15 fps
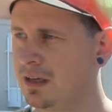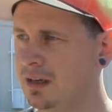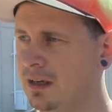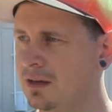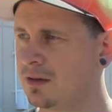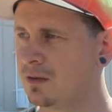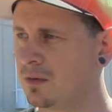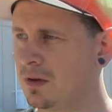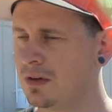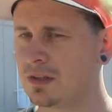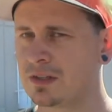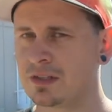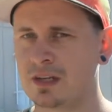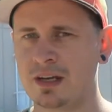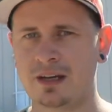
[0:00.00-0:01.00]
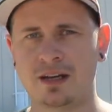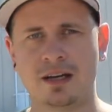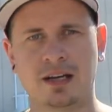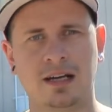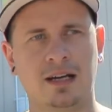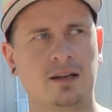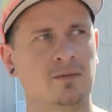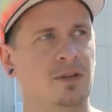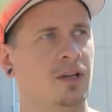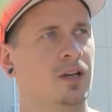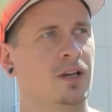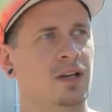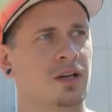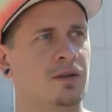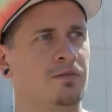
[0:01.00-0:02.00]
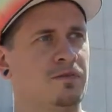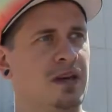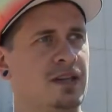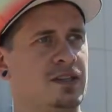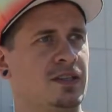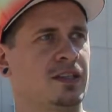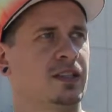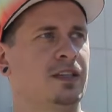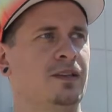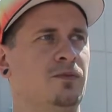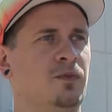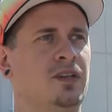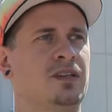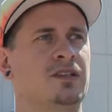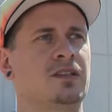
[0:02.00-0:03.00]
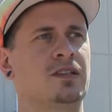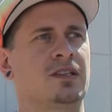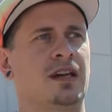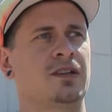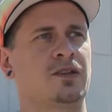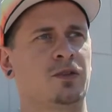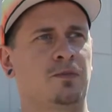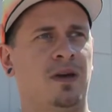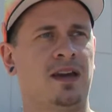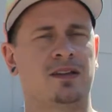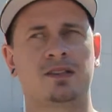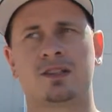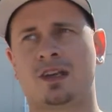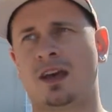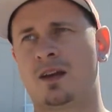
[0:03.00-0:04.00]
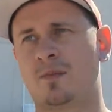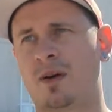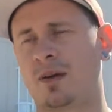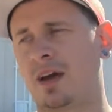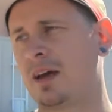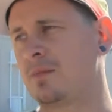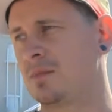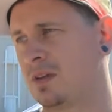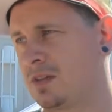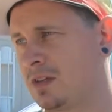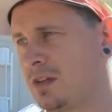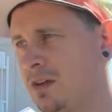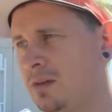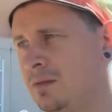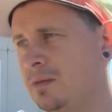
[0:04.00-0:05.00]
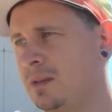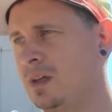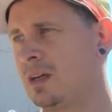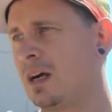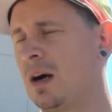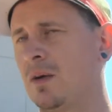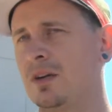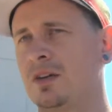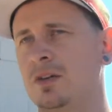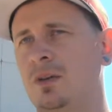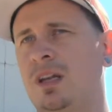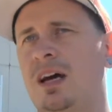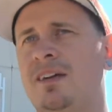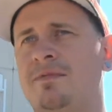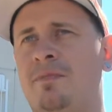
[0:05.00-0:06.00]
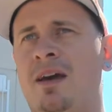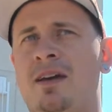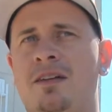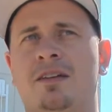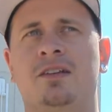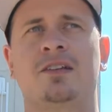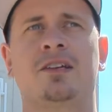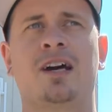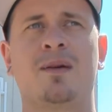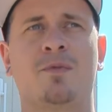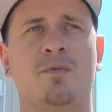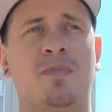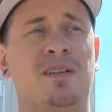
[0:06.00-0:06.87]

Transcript: Yeah. Yeah. No worries. Yeah. Um, basically, we decided to do the paint and skate about eight months ago. Mm -hmm. I wanted to do live painting in Nanaimo.